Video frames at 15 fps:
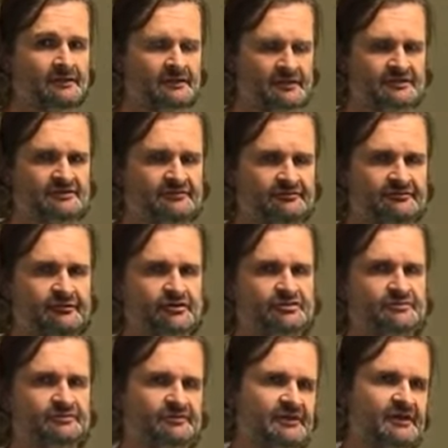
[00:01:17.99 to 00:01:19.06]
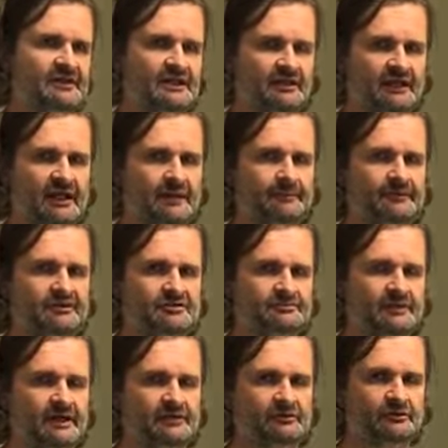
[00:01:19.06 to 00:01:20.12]
That's the first thing that will happen is
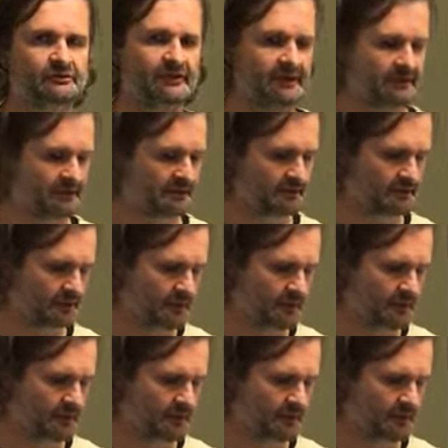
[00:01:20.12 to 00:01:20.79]
microcracking.